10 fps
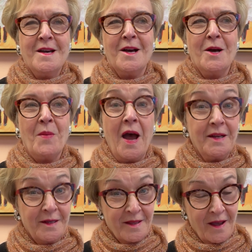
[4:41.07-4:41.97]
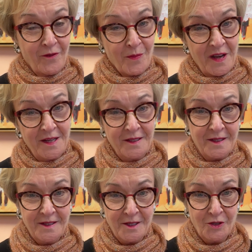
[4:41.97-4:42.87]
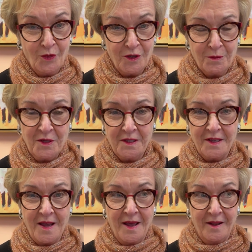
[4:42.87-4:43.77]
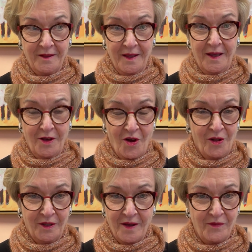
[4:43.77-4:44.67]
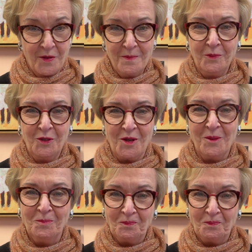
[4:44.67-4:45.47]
I did that for my nieces this Christmas, and they all loved them, so